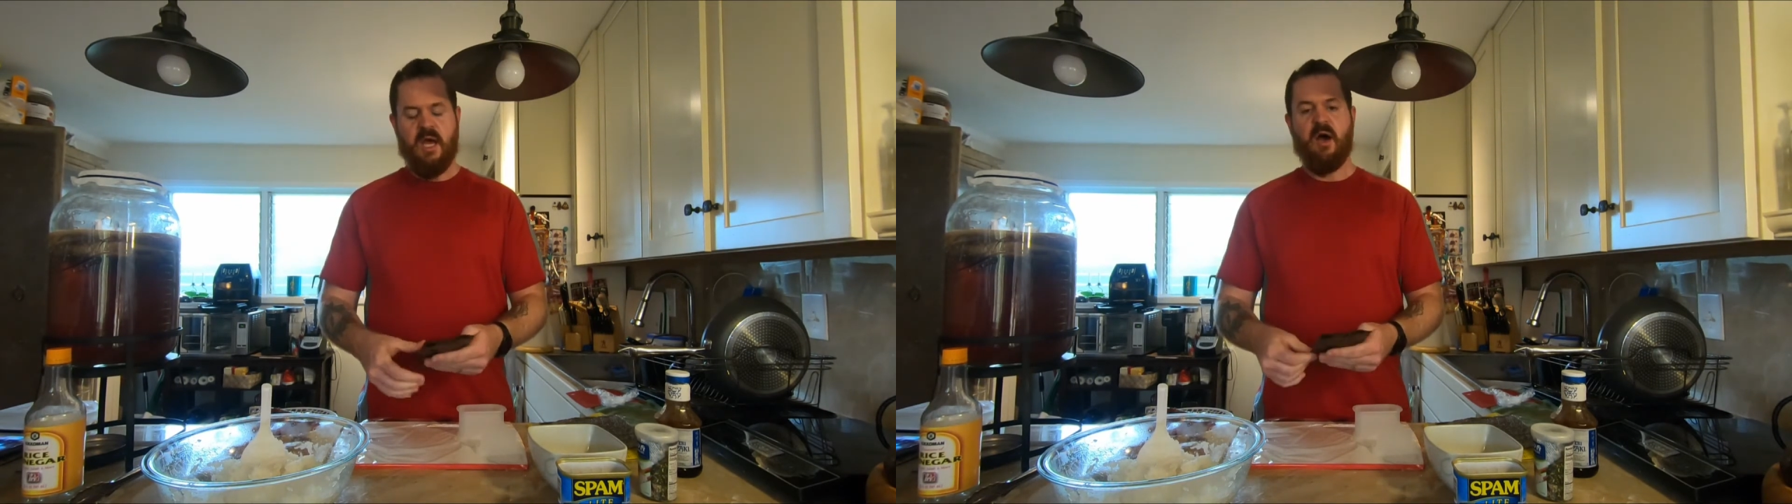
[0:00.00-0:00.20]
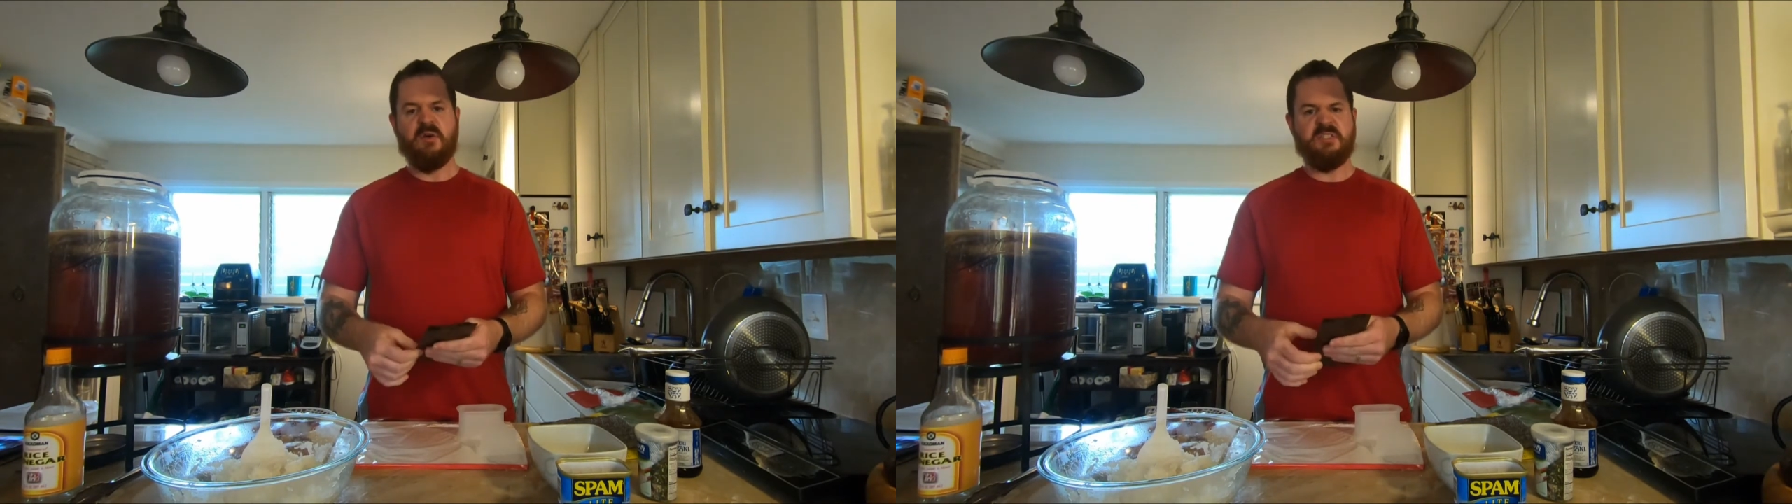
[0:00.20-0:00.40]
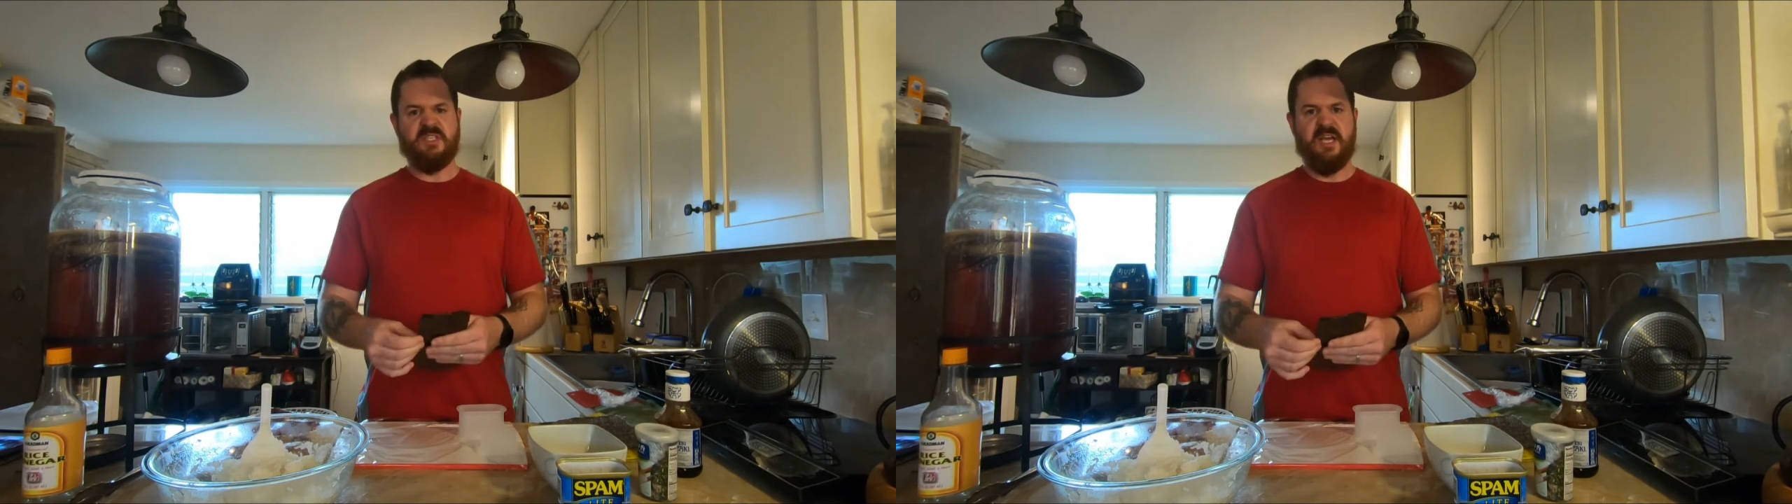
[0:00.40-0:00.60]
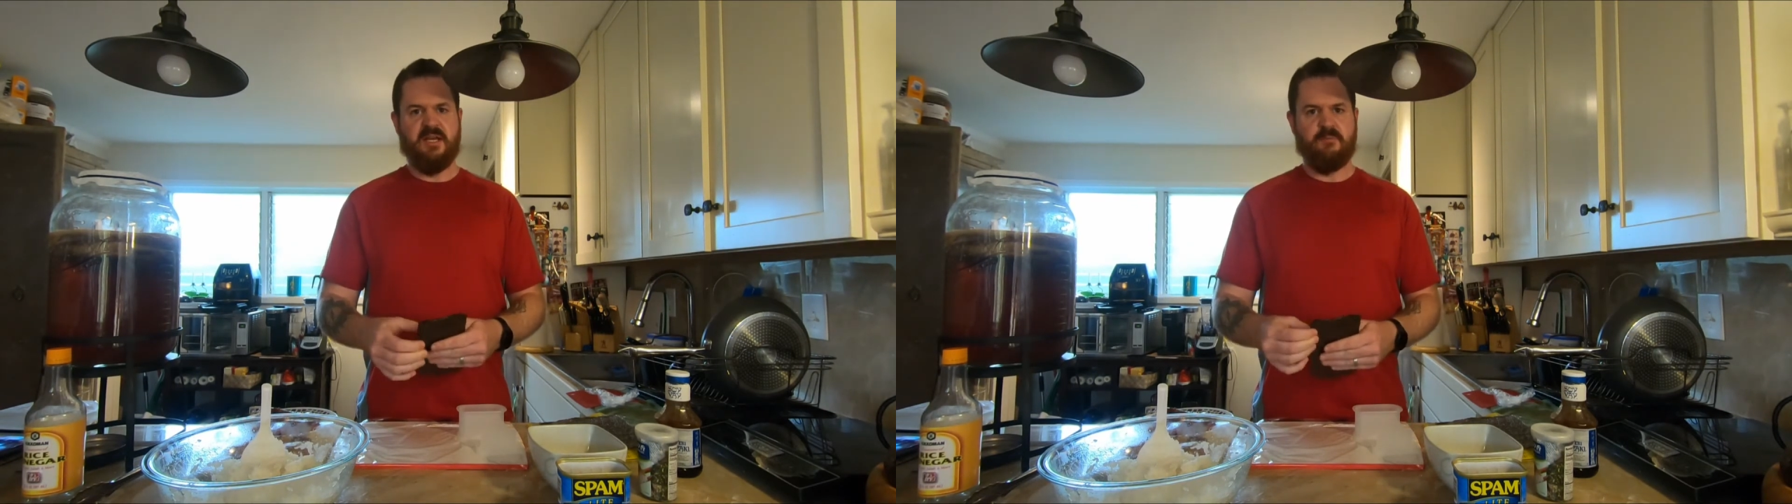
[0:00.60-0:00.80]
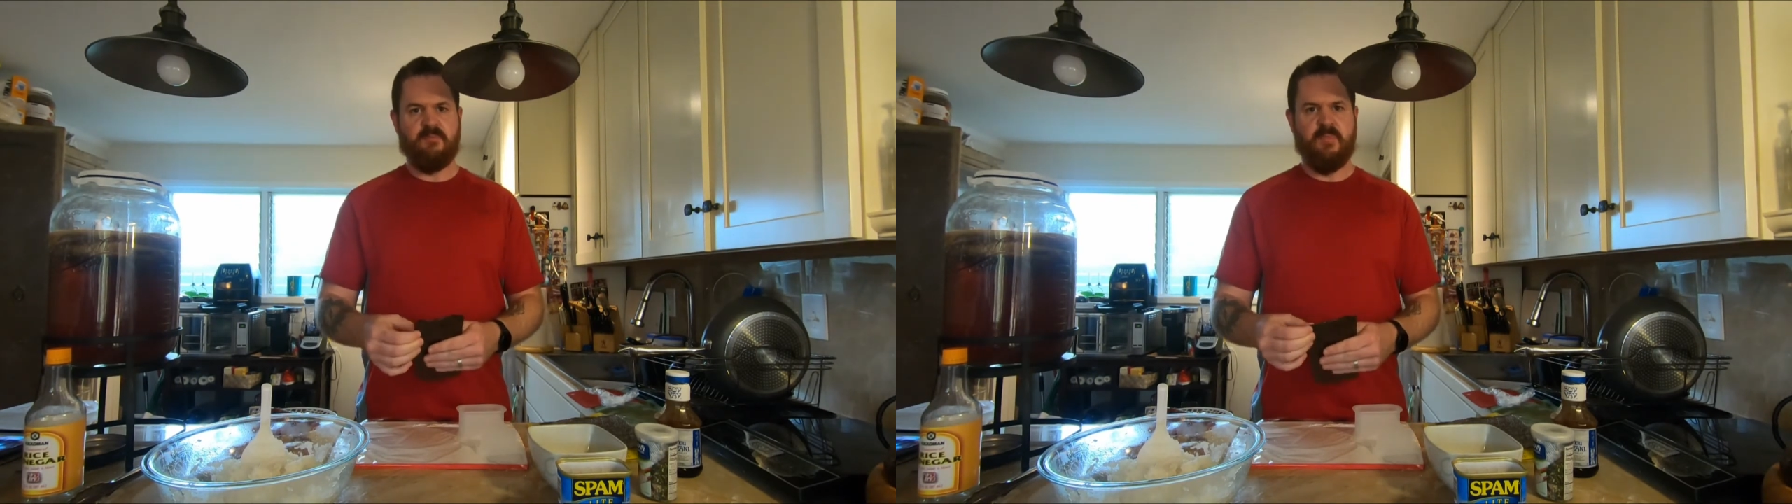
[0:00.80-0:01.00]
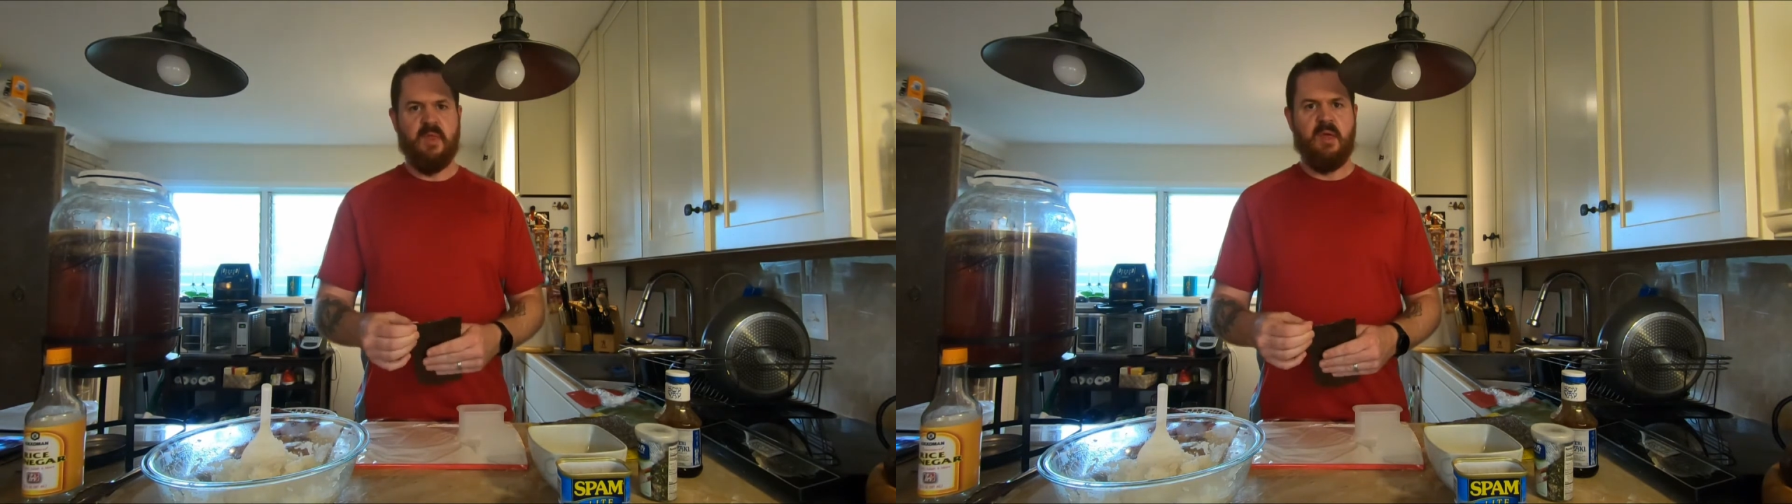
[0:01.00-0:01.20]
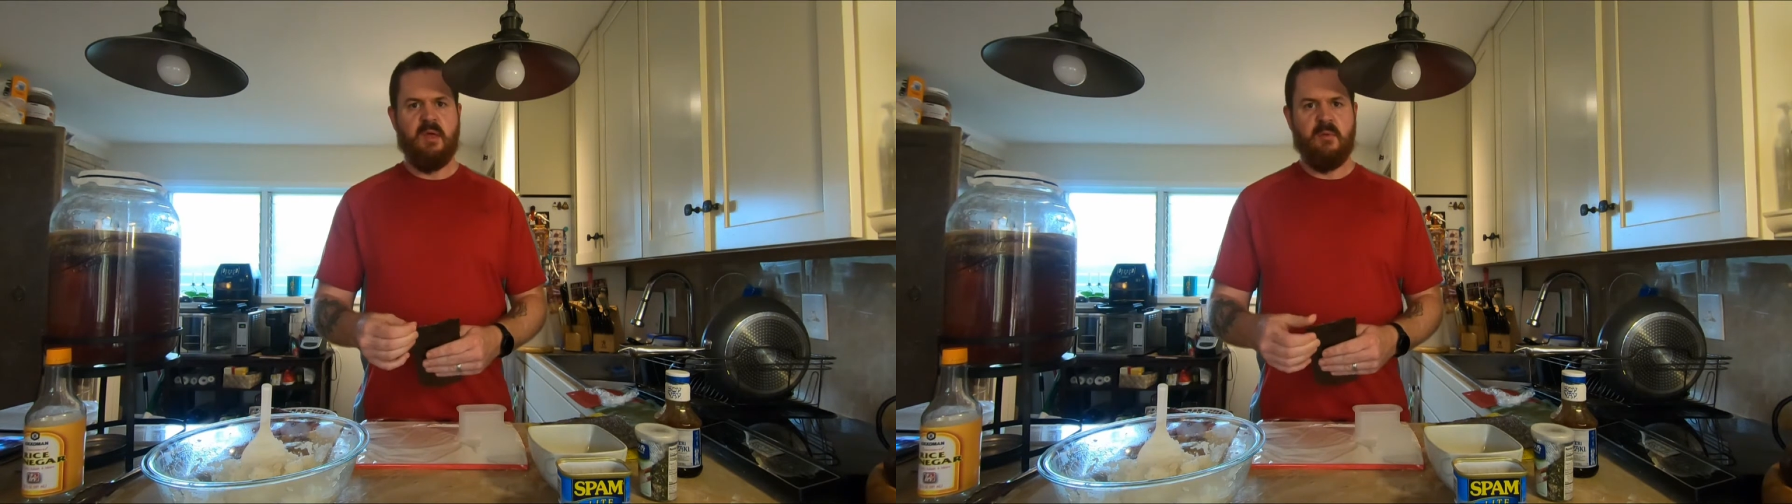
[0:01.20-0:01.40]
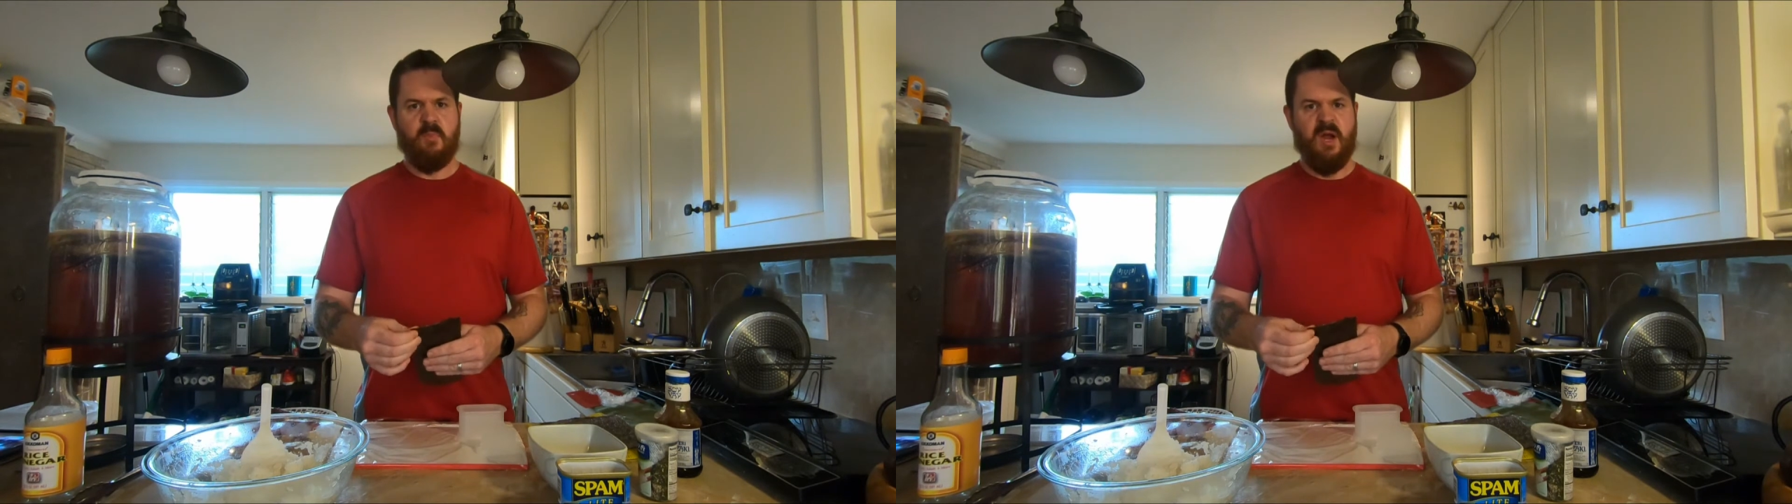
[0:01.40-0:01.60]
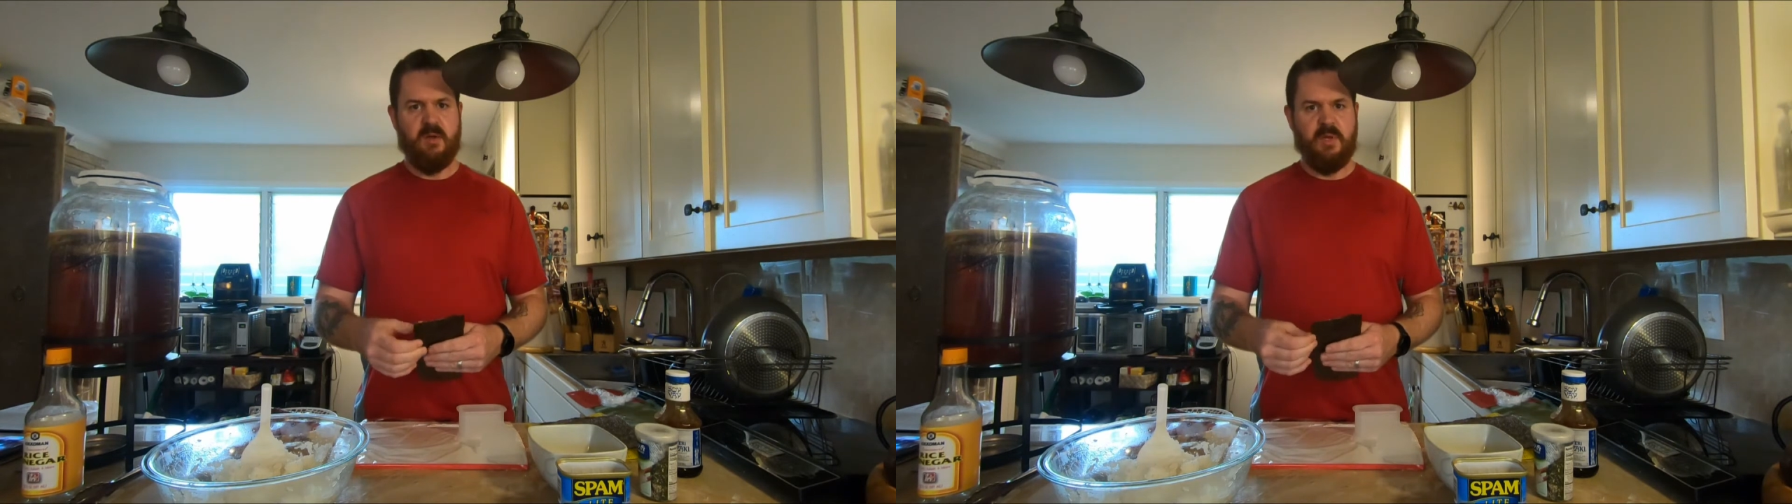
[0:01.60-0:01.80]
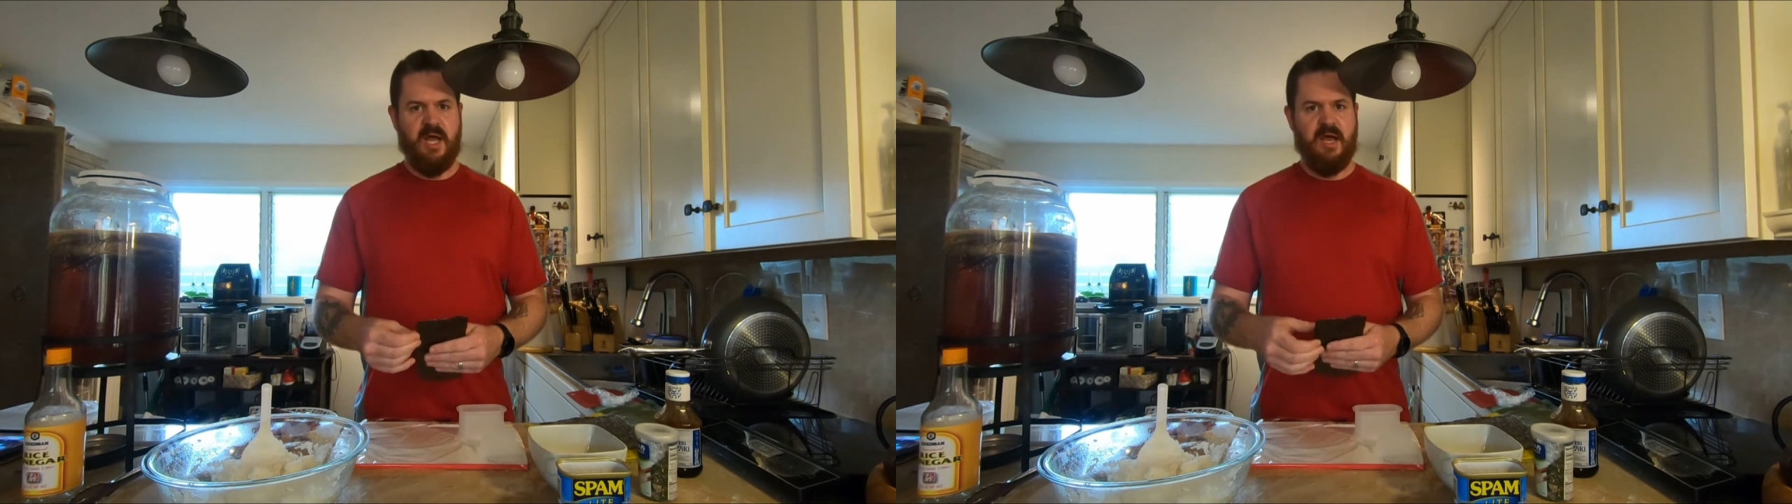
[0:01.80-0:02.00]
I always just take them, break
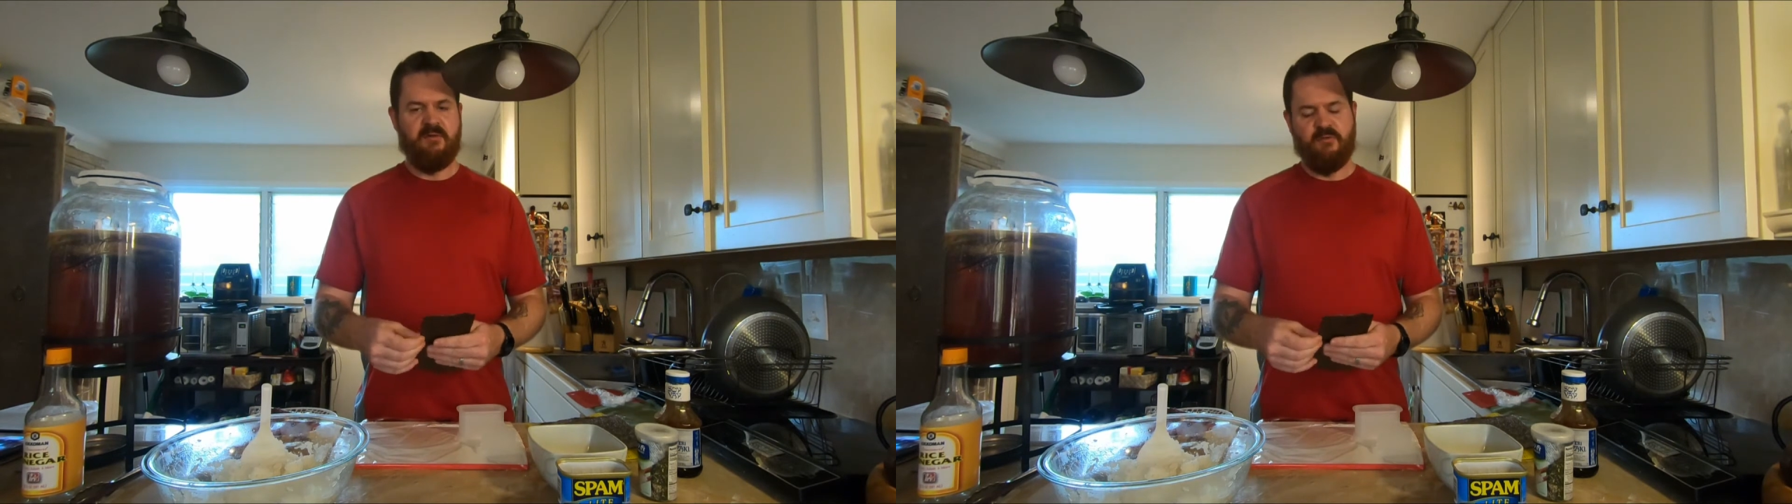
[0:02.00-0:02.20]
them in half,